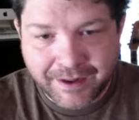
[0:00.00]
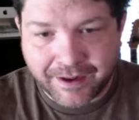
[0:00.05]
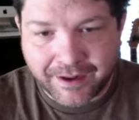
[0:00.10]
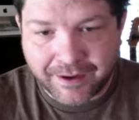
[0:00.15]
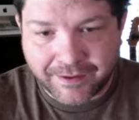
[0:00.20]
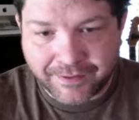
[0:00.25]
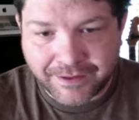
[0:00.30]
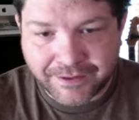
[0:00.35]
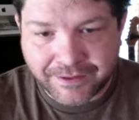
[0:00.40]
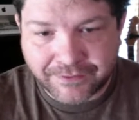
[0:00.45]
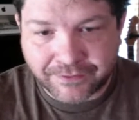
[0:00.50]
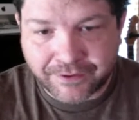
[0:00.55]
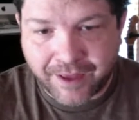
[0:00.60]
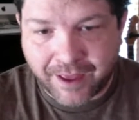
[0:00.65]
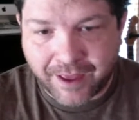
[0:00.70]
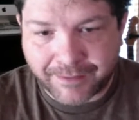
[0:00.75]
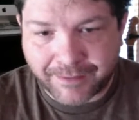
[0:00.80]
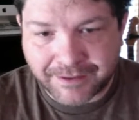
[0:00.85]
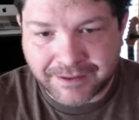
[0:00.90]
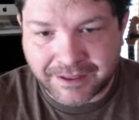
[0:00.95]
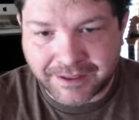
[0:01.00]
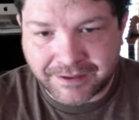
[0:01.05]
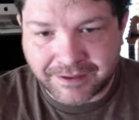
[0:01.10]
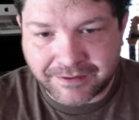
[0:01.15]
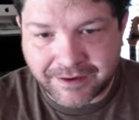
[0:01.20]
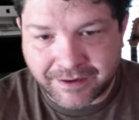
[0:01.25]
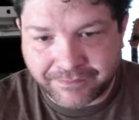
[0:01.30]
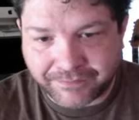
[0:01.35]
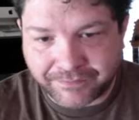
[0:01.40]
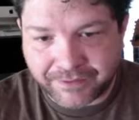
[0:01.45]
These are comics that you
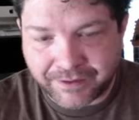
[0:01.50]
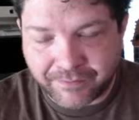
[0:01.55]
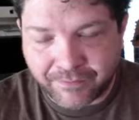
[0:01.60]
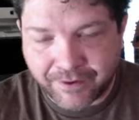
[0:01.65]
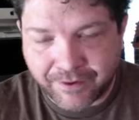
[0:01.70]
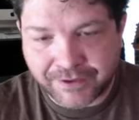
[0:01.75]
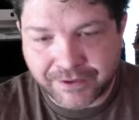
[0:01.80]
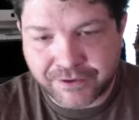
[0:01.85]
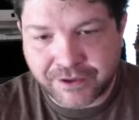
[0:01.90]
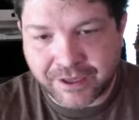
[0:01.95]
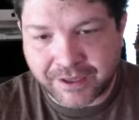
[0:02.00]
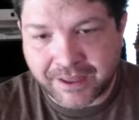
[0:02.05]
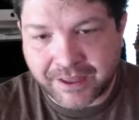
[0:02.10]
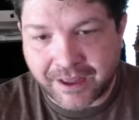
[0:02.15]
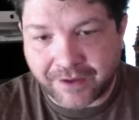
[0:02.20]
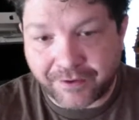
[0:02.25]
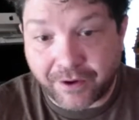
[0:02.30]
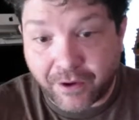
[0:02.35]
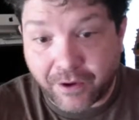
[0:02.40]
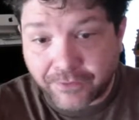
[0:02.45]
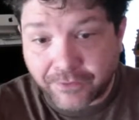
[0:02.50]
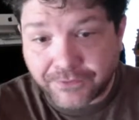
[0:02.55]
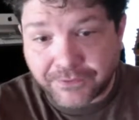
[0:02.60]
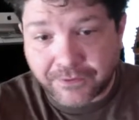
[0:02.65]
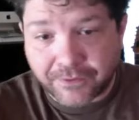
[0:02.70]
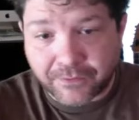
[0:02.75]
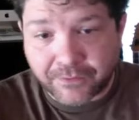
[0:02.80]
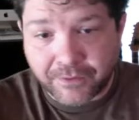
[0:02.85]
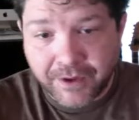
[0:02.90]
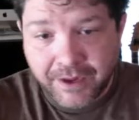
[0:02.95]
definitely want to check out.
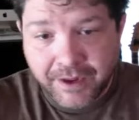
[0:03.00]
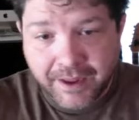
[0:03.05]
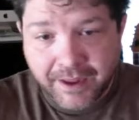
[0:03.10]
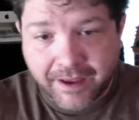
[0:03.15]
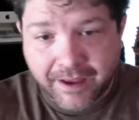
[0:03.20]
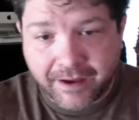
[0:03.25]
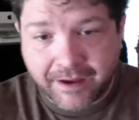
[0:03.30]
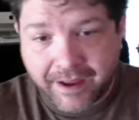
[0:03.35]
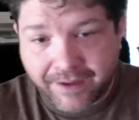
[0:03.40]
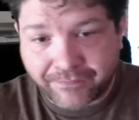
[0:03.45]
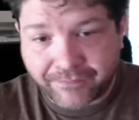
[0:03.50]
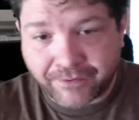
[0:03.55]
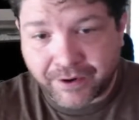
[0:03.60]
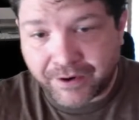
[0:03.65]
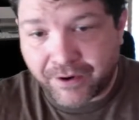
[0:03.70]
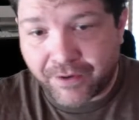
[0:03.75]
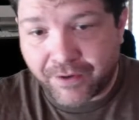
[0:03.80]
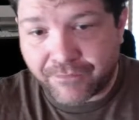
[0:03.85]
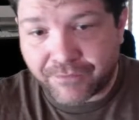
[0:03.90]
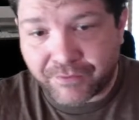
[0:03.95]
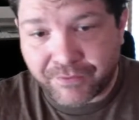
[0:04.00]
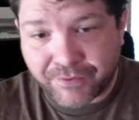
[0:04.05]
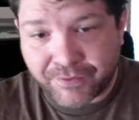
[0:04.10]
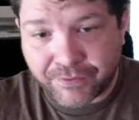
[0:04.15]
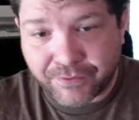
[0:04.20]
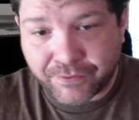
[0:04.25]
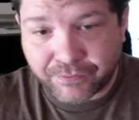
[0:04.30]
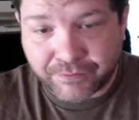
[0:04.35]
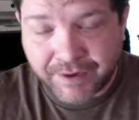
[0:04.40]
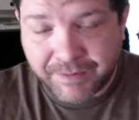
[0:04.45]
Also, after I go over the
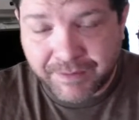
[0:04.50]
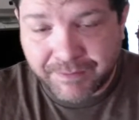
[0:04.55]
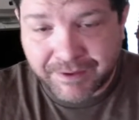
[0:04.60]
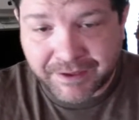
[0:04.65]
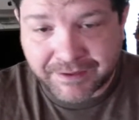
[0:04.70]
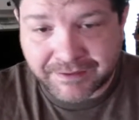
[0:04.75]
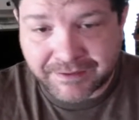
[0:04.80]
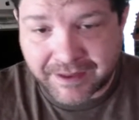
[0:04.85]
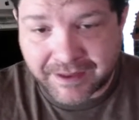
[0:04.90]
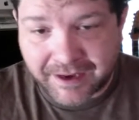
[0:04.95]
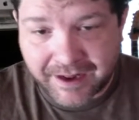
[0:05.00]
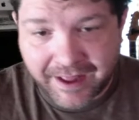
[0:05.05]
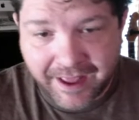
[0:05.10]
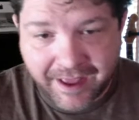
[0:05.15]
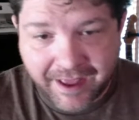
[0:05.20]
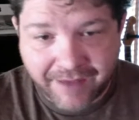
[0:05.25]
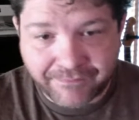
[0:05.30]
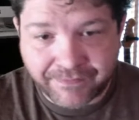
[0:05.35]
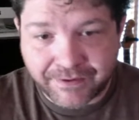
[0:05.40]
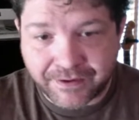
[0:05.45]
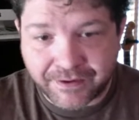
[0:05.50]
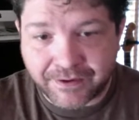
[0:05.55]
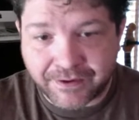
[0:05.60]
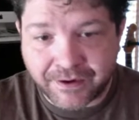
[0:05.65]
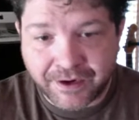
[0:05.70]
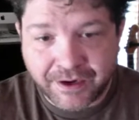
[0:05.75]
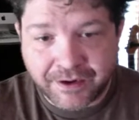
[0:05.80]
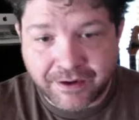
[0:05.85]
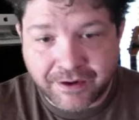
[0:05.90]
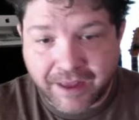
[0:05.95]
3 picks I have here,
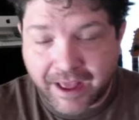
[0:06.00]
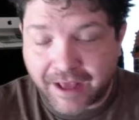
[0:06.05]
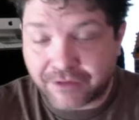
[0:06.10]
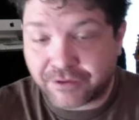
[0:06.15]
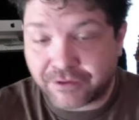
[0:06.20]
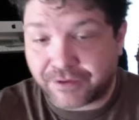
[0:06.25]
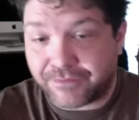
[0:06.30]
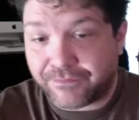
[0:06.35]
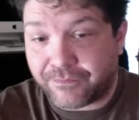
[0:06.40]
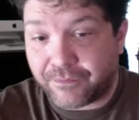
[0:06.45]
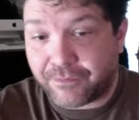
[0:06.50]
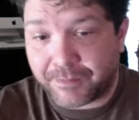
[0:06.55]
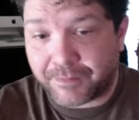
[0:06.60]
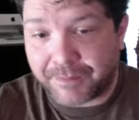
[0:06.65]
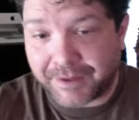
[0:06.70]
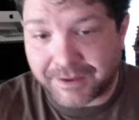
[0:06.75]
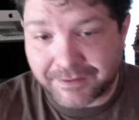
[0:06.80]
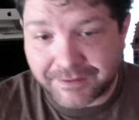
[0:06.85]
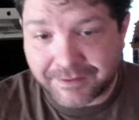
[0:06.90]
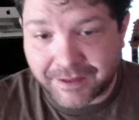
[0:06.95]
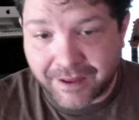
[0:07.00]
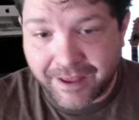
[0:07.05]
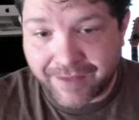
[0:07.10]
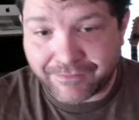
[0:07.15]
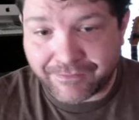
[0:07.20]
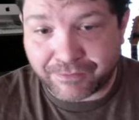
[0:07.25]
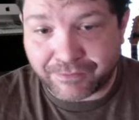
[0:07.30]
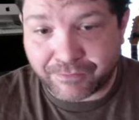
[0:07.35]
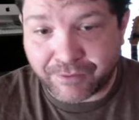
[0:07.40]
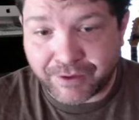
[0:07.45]
actually 4 picks, I have
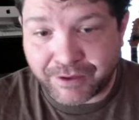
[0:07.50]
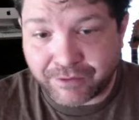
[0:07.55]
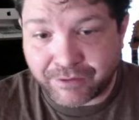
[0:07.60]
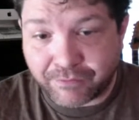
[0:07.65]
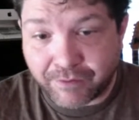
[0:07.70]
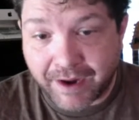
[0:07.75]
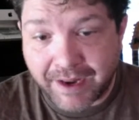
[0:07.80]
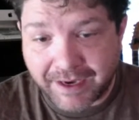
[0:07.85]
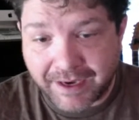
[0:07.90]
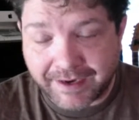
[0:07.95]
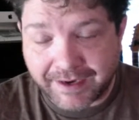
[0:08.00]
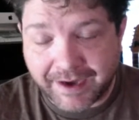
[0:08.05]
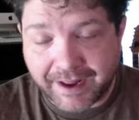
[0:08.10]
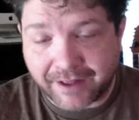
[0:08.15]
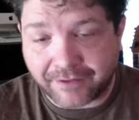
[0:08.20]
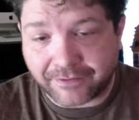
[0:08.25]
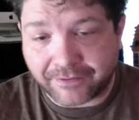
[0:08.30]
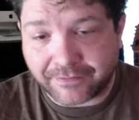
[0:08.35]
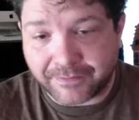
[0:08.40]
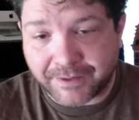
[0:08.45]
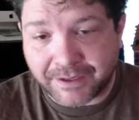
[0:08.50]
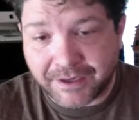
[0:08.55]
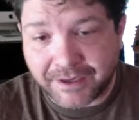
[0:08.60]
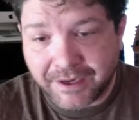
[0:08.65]
a really great announcement,